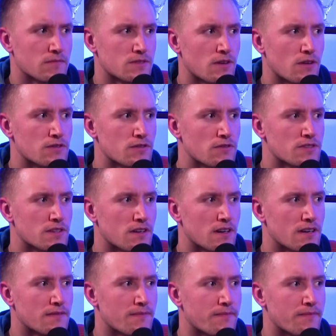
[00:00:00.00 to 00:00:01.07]
"So who's on
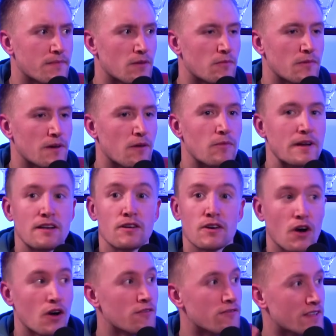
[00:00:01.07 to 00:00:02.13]
tonight?" And, and we look
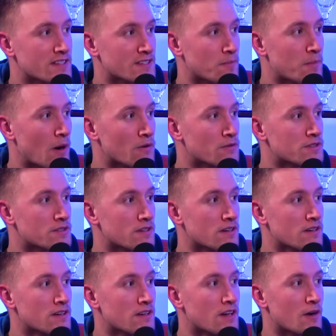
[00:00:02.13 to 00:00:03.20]
over and there's a
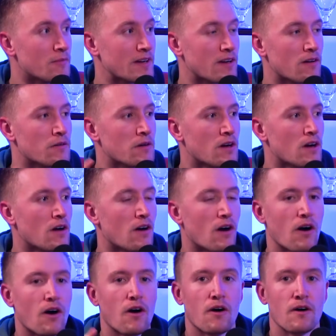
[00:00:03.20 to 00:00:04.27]
poster and we go,
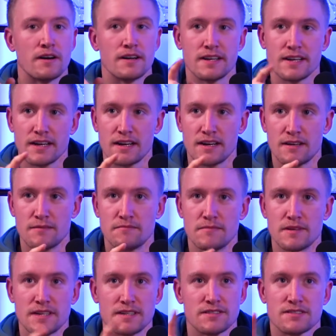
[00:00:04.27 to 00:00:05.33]
oh, um,
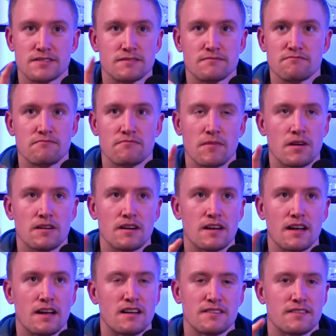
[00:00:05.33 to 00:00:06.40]
it's
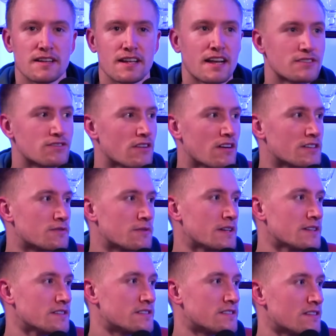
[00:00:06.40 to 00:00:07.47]
uh, the Electrolyte
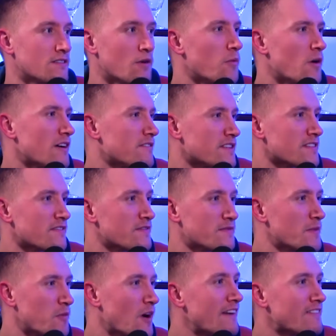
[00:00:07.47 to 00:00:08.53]
Twins or whatever the
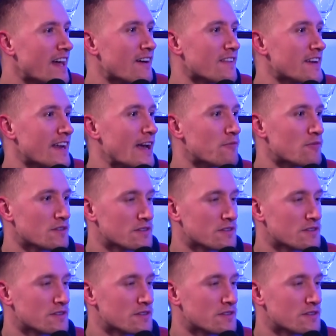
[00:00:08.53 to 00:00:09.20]
whatever the hell the name